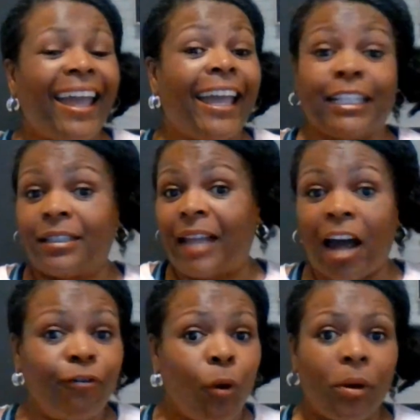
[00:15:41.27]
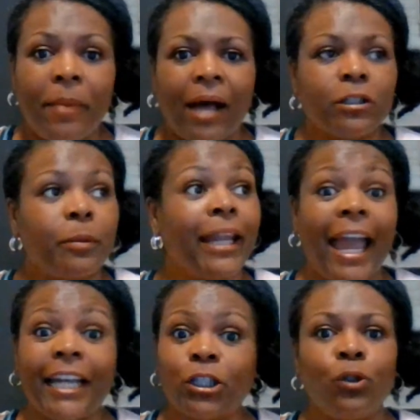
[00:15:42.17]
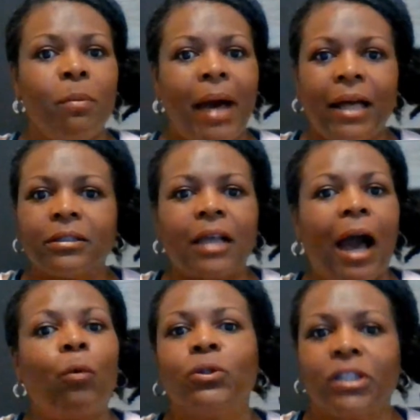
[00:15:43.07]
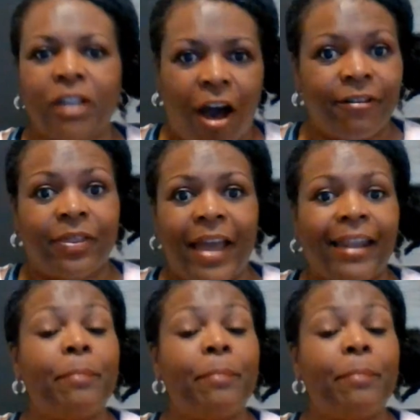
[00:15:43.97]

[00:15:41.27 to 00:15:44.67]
It's not 4 miles, but hey, 2 miles, I won't scoff at that.